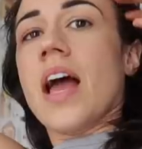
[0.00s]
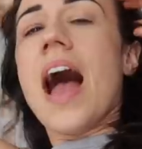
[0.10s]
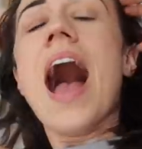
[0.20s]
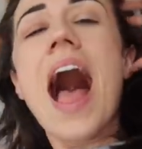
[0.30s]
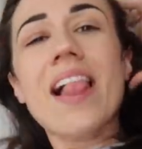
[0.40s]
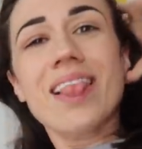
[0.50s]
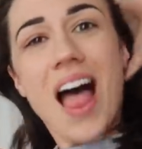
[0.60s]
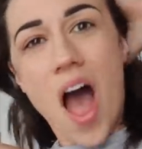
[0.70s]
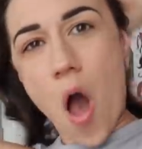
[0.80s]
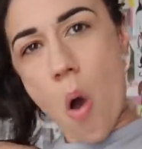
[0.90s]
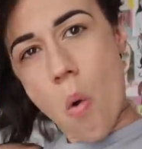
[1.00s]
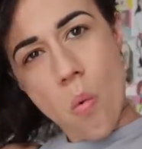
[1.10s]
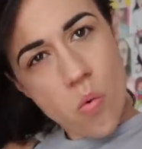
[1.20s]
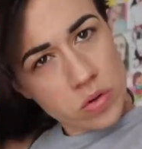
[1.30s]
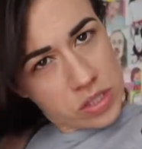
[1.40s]

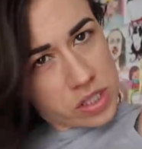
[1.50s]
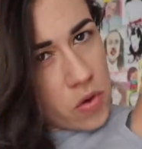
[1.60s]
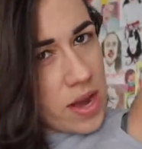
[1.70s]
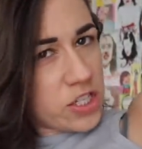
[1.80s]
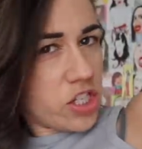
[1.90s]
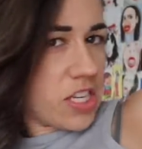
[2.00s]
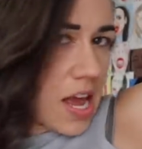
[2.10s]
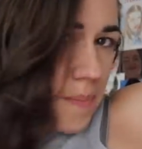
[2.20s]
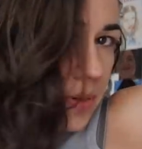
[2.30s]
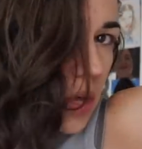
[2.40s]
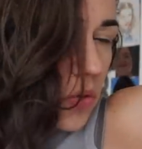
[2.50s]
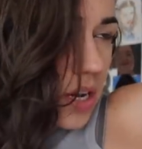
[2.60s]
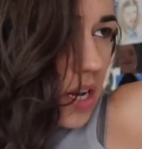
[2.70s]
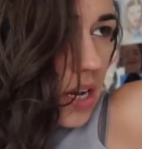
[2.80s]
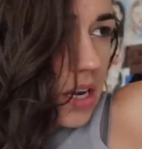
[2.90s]
Hello, so I just
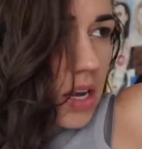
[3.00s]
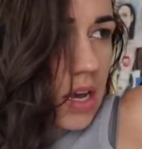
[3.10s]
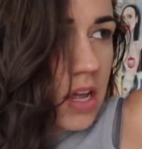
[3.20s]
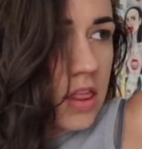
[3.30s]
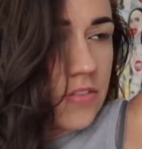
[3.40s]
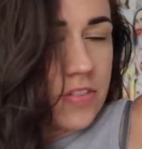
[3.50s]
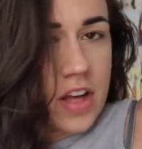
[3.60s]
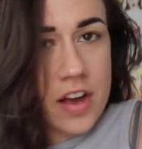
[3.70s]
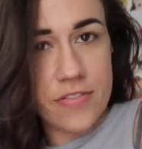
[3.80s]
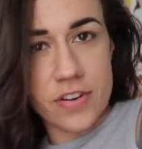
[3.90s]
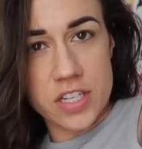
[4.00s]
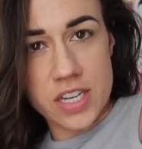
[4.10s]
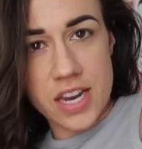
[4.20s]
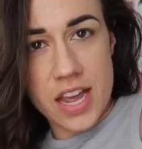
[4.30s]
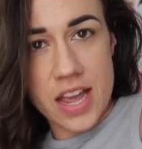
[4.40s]
uploaded the vlog for
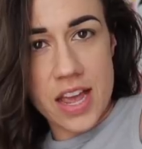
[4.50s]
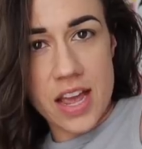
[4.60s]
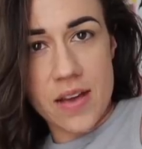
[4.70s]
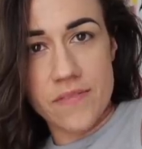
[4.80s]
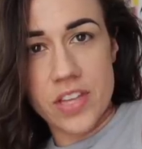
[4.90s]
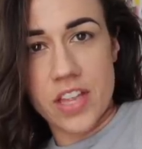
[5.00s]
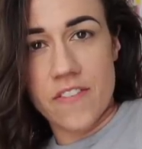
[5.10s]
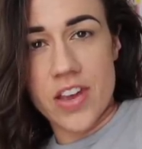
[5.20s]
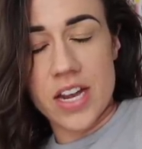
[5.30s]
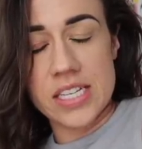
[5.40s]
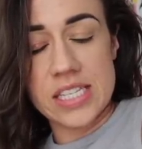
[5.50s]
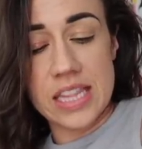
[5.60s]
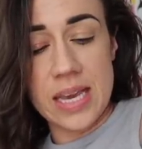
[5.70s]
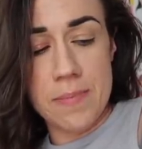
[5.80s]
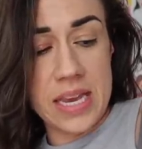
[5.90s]
today. I'm feeling very
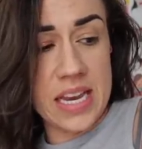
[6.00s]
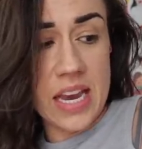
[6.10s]
sleepy